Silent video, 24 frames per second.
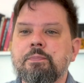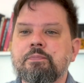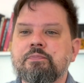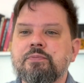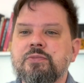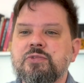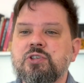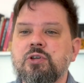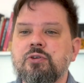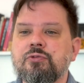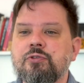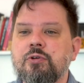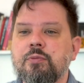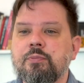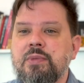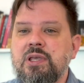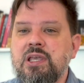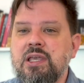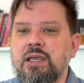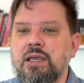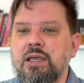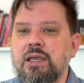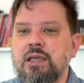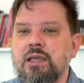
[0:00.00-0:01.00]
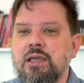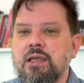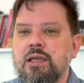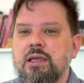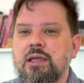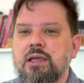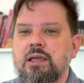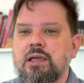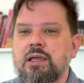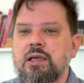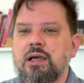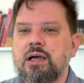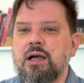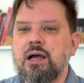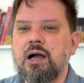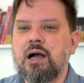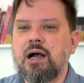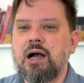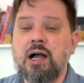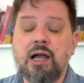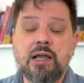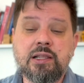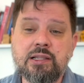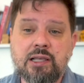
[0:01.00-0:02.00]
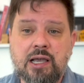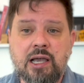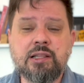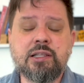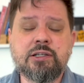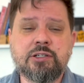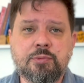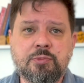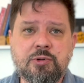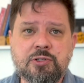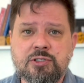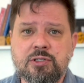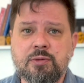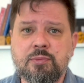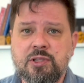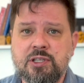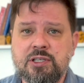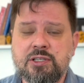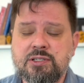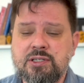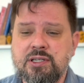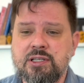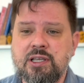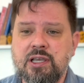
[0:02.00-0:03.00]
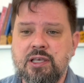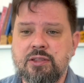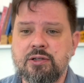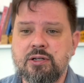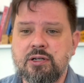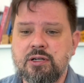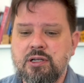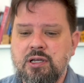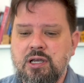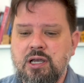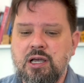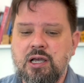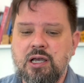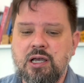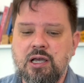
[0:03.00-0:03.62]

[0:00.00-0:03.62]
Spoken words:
So for me, I like to put some of these together